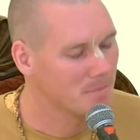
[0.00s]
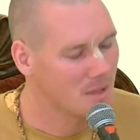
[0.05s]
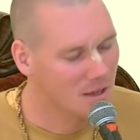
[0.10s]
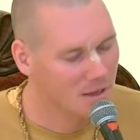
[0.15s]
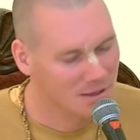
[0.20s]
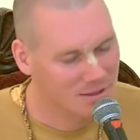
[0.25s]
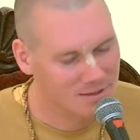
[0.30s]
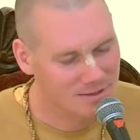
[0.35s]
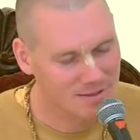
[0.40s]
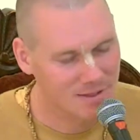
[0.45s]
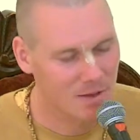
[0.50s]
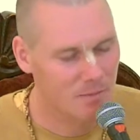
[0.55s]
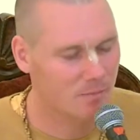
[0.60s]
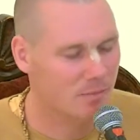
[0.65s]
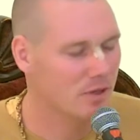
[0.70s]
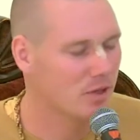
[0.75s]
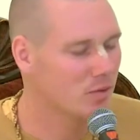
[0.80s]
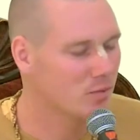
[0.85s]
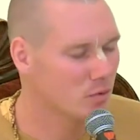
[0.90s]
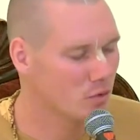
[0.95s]
Some
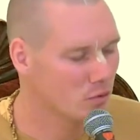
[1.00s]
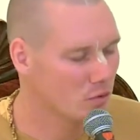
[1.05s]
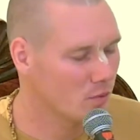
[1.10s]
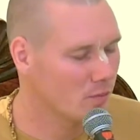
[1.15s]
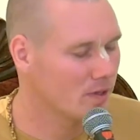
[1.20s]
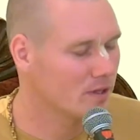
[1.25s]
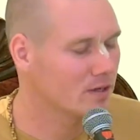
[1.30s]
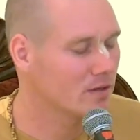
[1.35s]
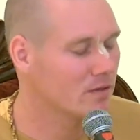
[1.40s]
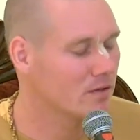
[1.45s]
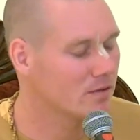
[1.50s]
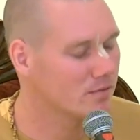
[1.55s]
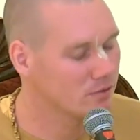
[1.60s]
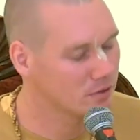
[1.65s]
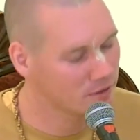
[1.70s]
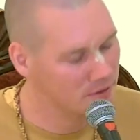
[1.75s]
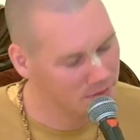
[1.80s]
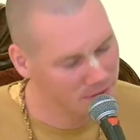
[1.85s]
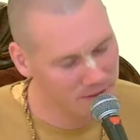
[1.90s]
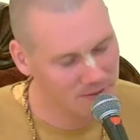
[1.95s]
people will be delivered
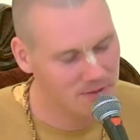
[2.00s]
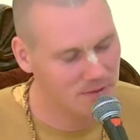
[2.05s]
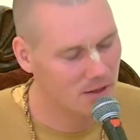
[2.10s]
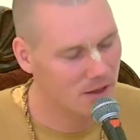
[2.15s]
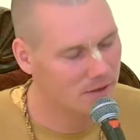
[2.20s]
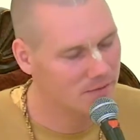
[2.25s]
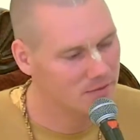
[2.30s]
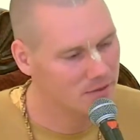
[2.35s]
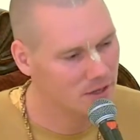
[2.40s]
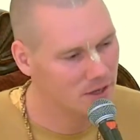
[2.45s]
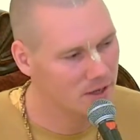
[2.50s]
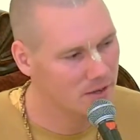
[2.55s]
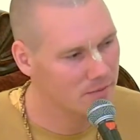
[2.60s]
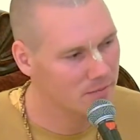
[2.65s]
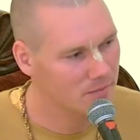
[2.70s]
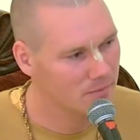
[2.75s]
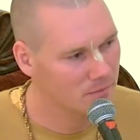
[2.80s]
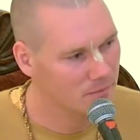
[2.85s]
in this lifetime,